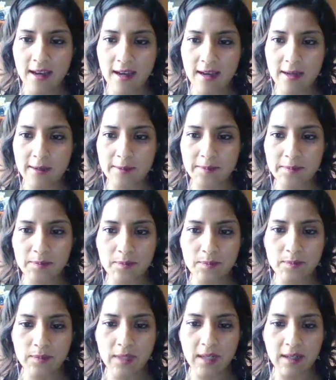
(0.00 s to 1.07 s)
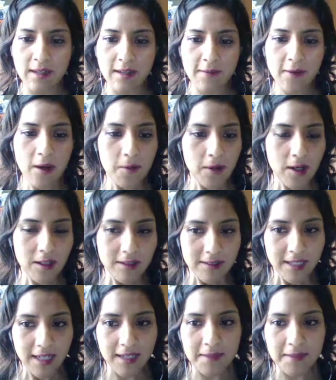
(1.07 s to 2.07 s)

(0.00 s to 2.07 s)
And above all,